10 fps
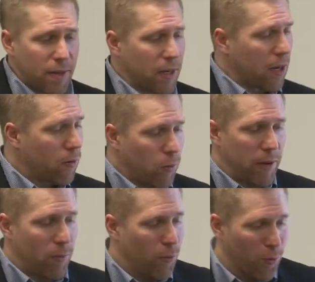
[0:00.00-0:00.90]
you know,
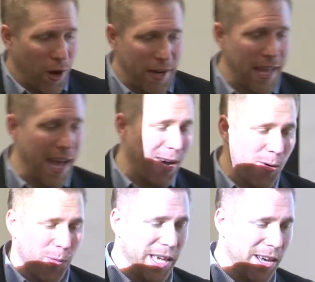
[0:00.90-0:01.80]
we right now
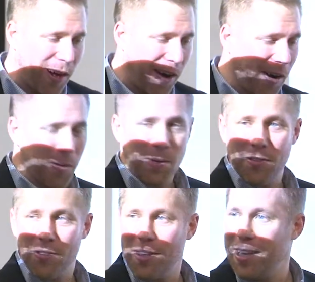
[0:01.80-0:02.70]
we are, let's
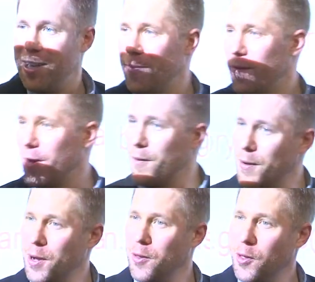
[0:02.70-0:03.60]
see, very
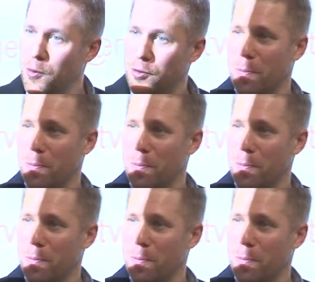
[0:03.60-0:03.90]
very close to